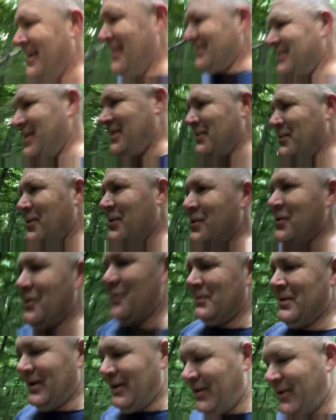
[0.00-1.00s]
So you want to do a
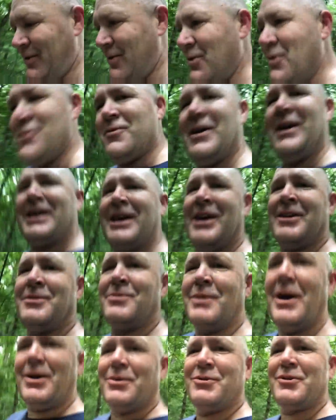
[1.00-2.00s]
middle school Vacation
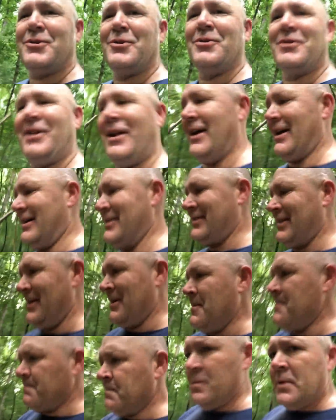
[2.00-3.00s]
Bible School class?
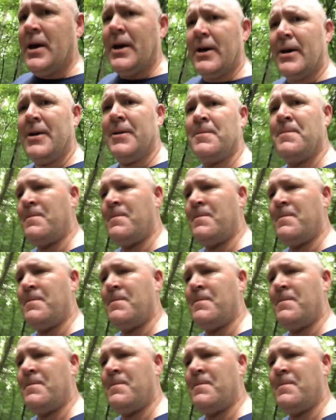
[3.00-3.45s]
Yeah.